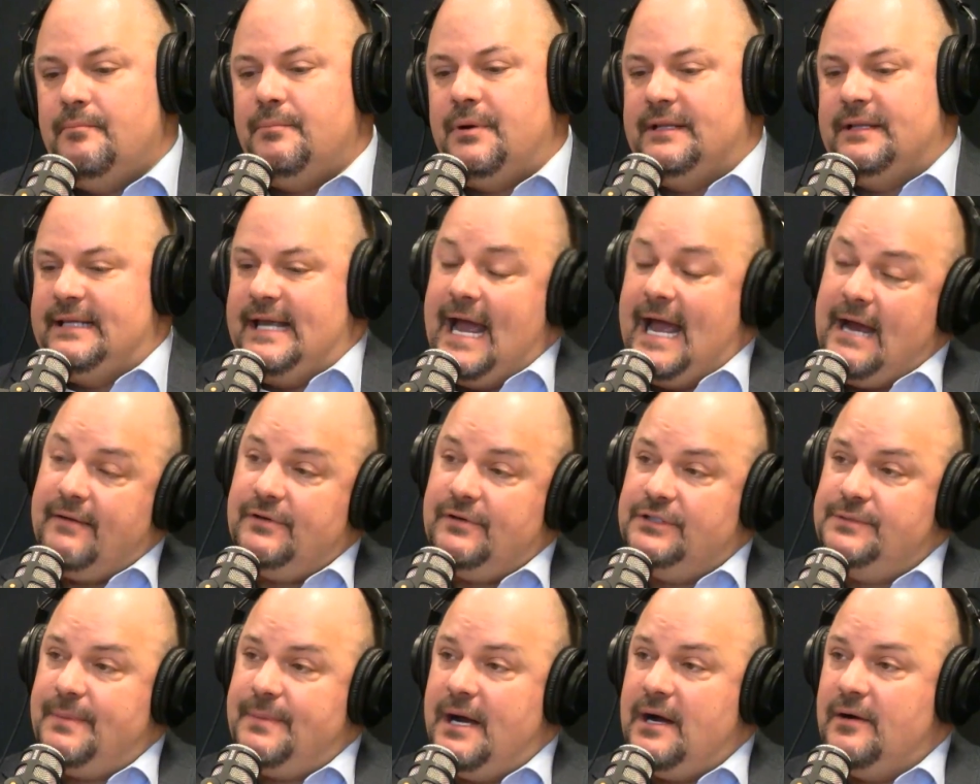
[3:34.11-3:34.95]
But the
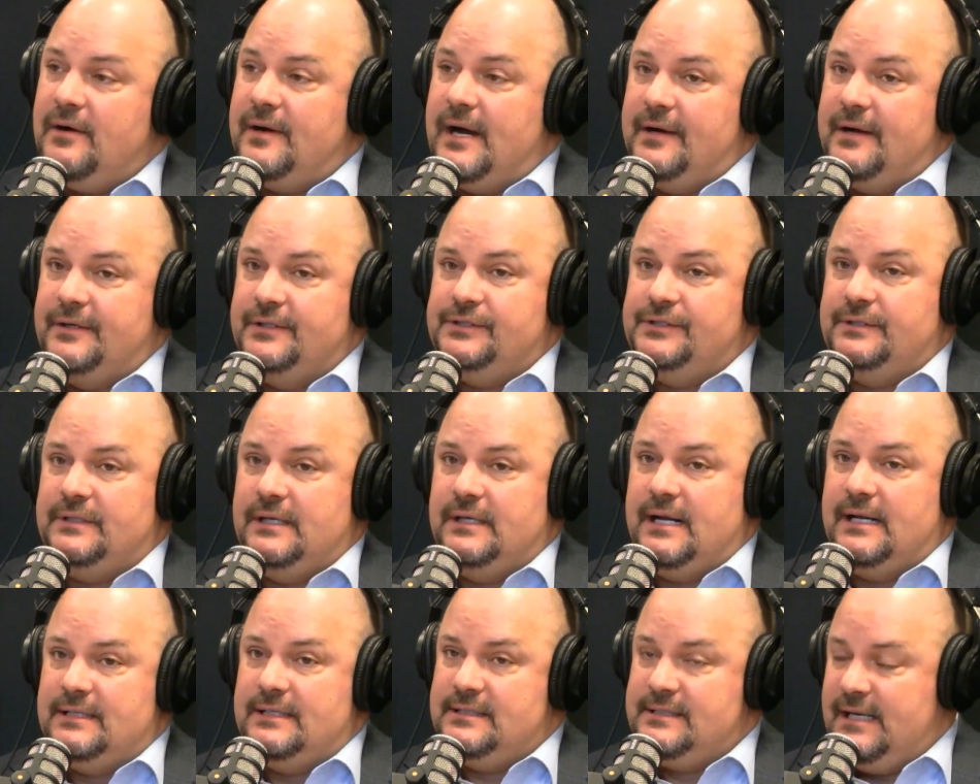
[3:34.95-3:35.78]
average power outage in the
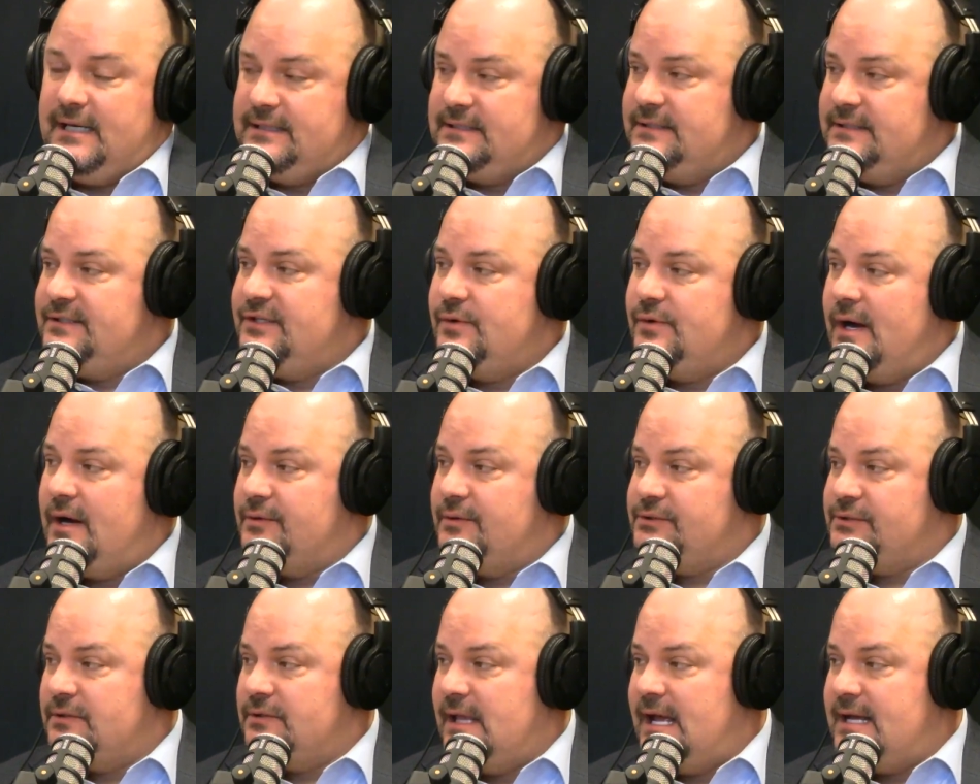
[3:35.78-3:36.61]
United States is 2
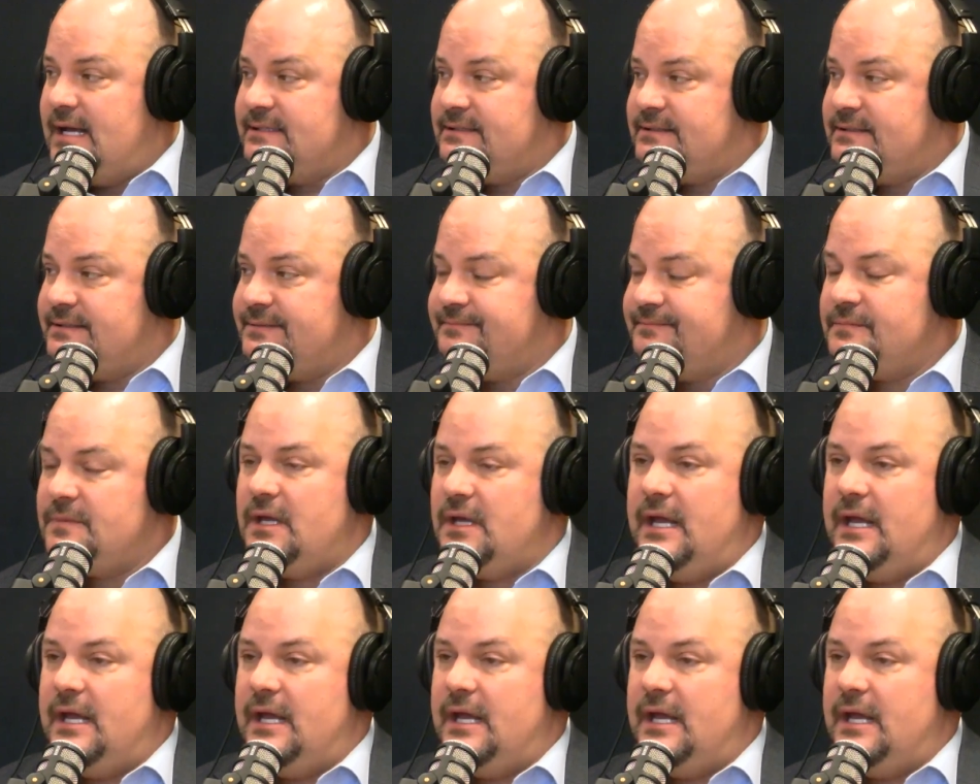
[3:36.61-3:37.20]
hours or less.